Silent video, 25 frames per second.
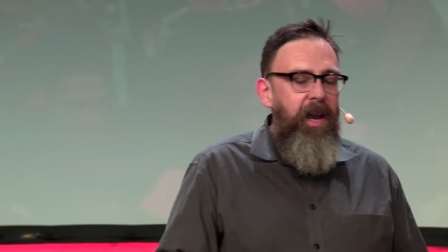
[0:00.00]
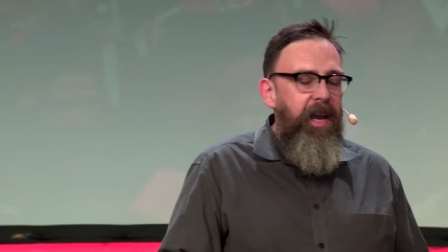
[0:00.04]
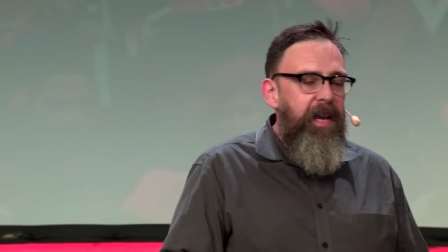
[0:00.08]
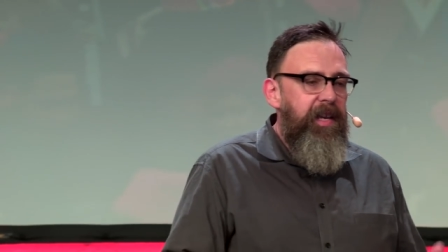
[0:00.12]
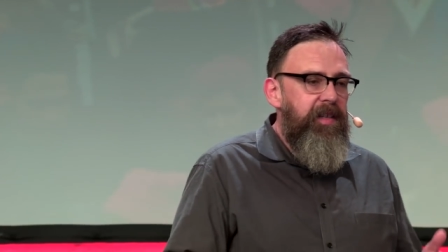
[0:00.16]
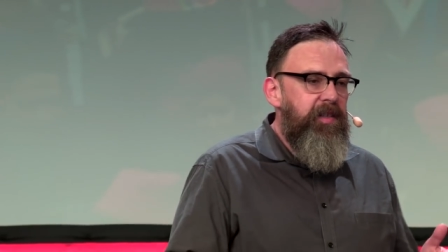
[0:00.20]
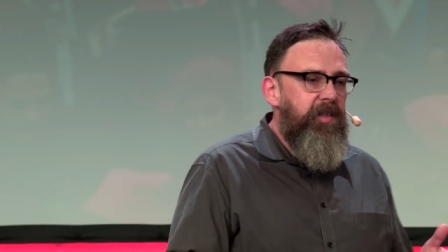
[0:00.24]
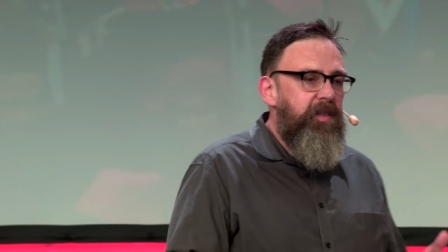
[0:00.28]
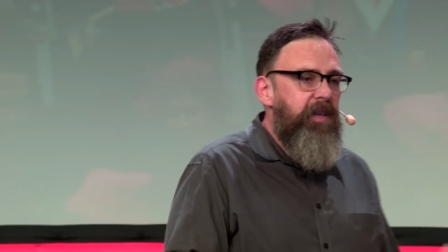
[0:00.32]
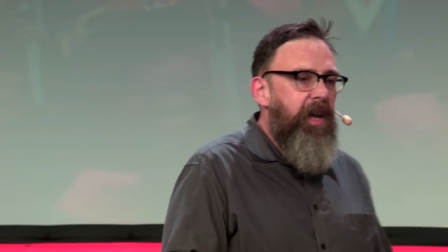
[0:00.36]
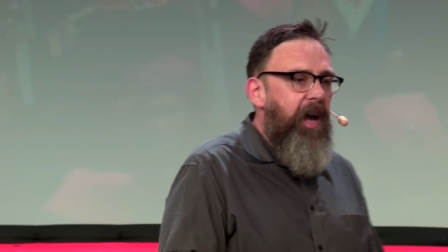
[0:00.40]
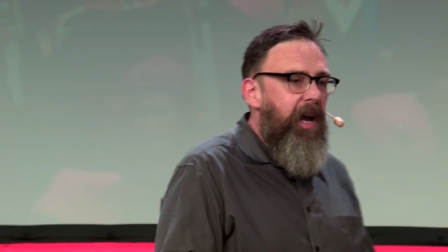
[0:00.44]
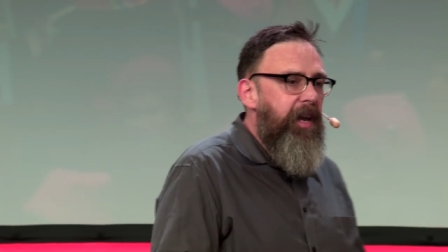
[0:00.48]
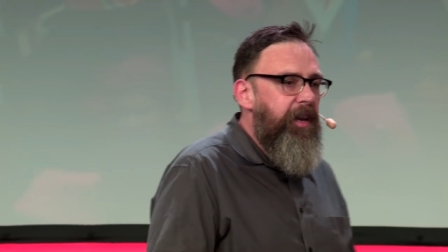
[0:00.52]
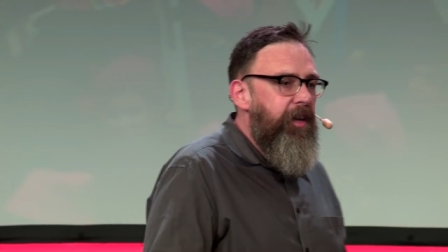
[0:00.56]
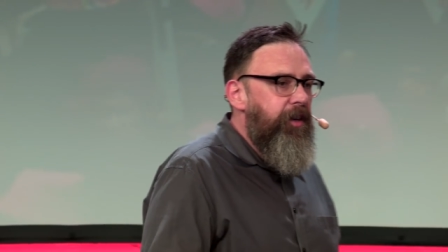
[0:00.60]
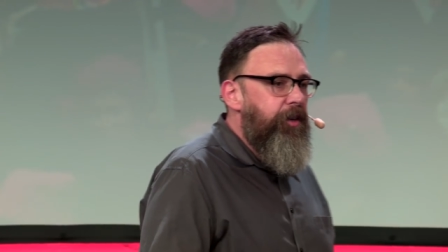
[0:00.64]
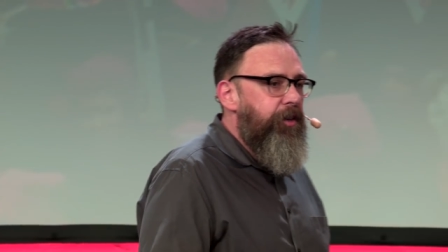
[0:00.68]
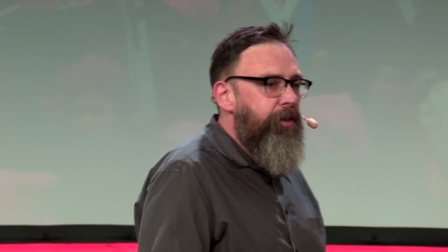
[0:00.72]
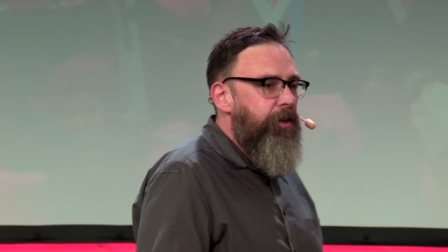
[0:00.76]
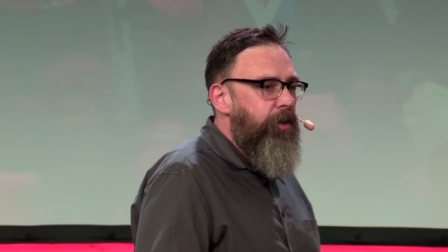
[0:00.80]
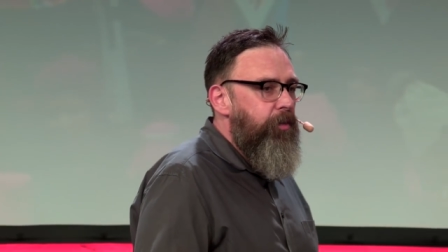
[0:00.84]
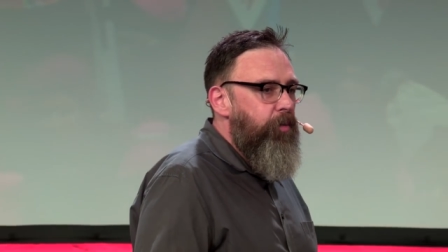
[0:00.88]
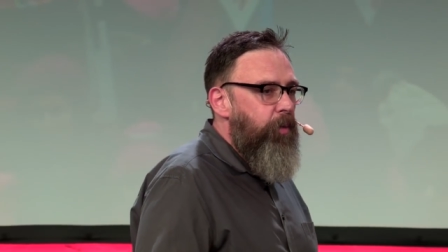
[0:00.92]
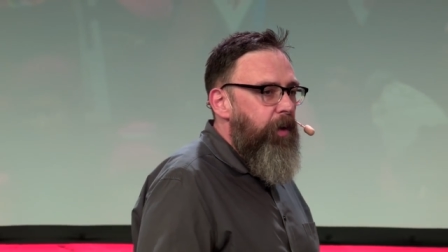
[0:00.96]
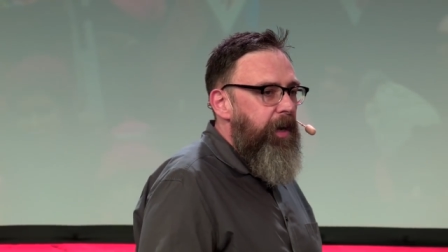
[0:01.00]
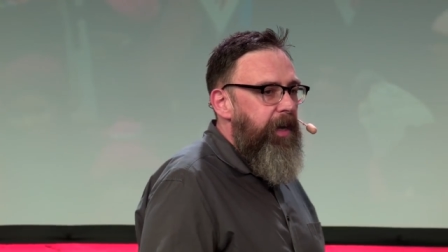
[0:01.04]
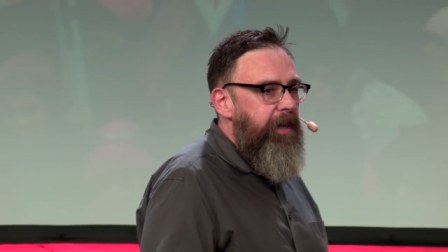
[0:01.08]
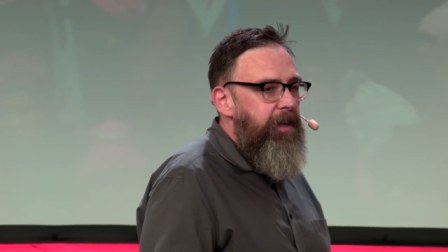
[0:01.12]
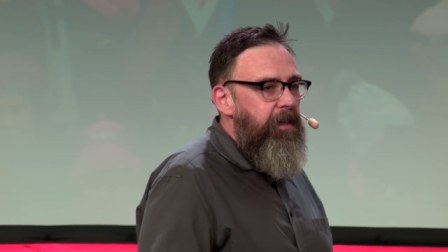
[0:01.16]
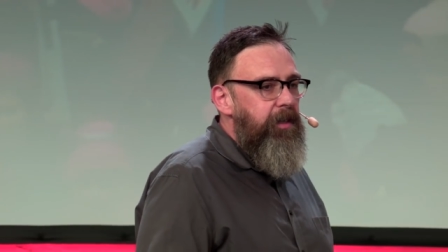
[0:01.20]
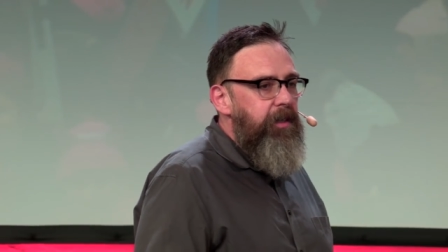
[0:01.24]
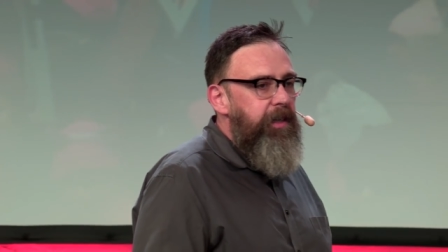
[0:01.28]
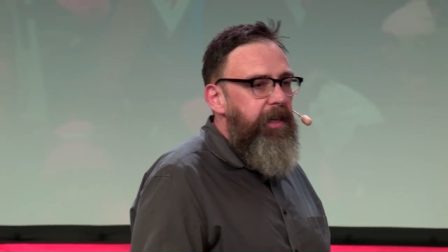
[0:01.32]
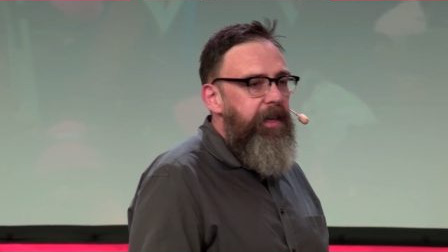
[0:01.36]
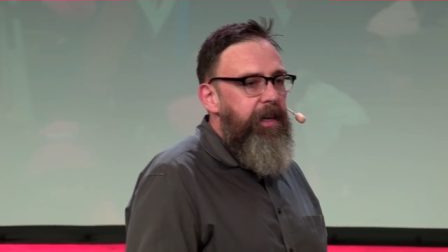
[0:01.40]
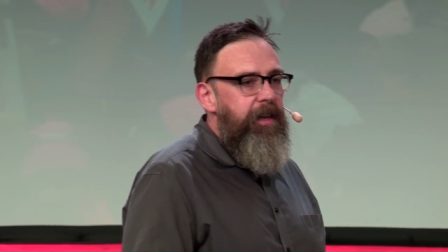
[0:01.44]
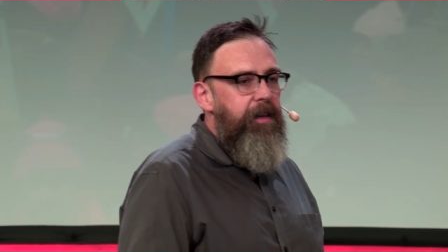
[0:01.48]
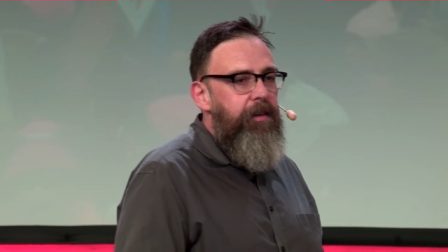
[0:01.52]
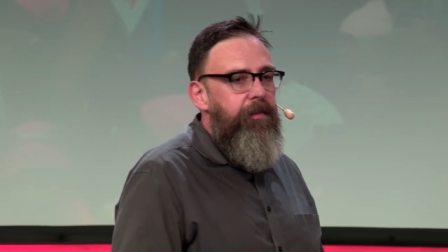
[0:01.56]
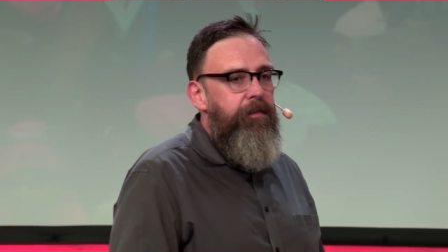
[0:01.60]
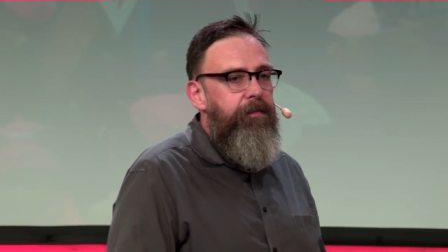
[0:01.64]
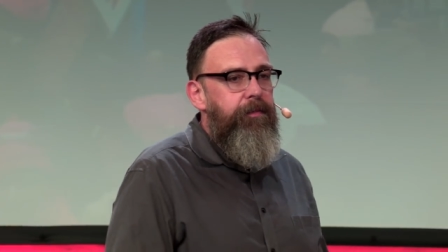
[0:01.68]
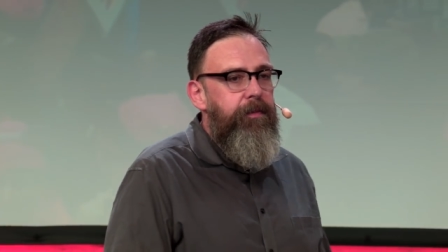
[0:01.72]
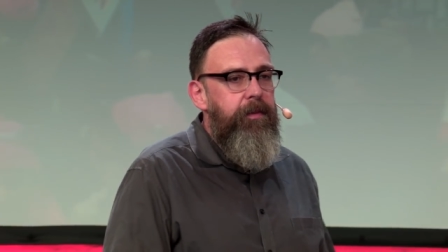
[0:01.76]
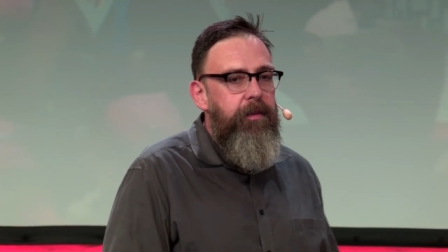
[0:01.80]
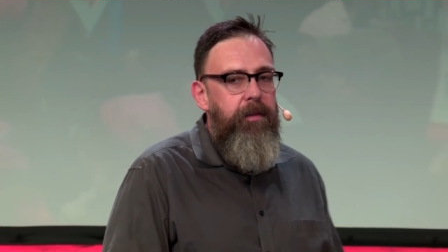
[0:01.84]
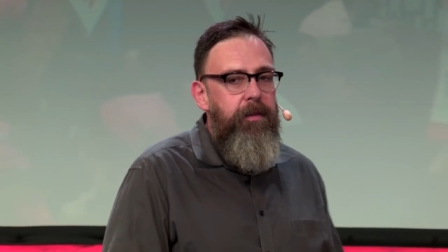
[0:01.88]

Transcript: is not a good way to live.